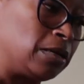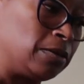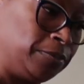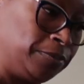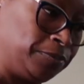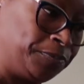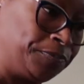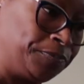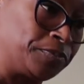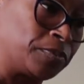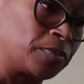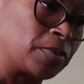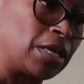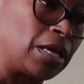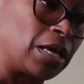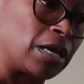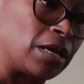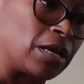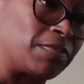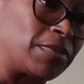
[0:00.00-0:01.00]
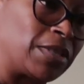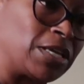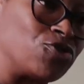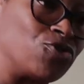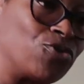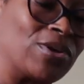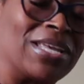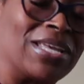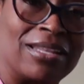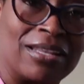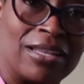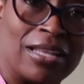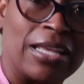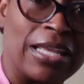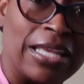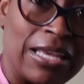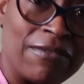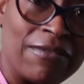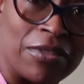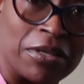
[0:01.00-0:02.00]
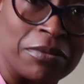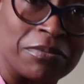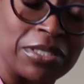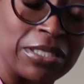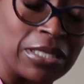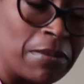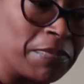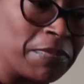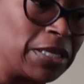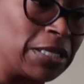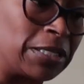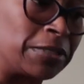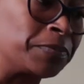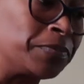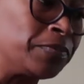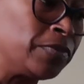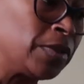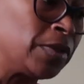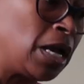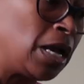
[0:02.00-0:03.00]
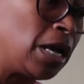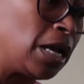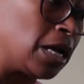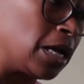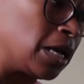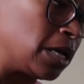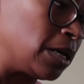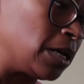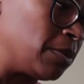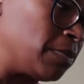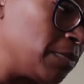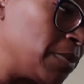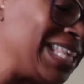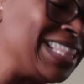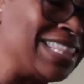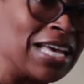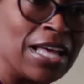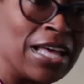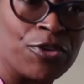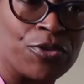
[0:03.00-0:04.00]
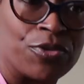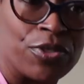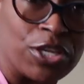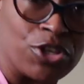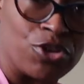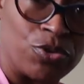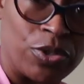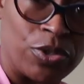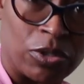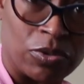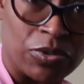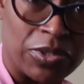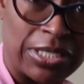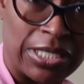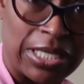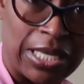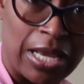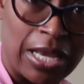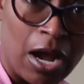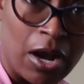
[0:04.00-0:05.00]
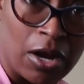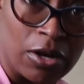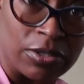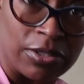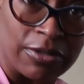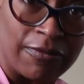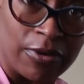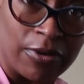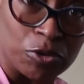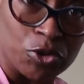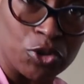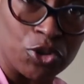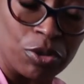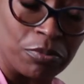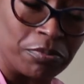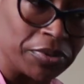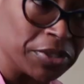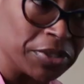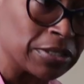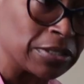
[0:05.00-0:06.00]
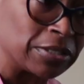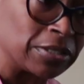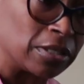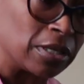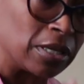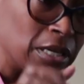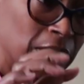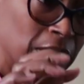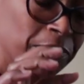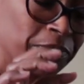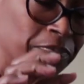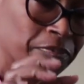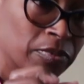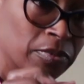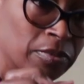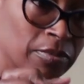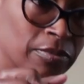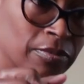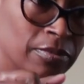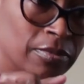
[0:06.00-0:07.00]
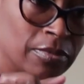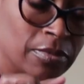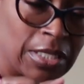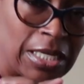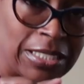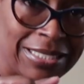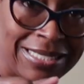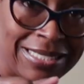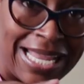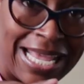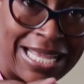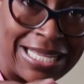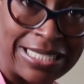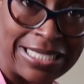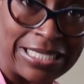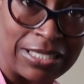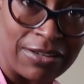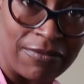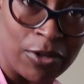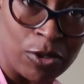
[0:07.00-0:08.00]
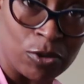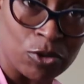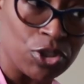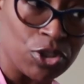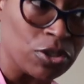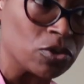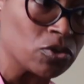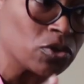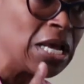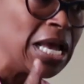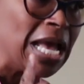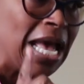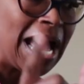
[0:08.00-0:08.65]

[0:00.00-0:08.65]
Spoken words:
then you can give them something. And the other thing you don't see are devotional books, daily devotionals.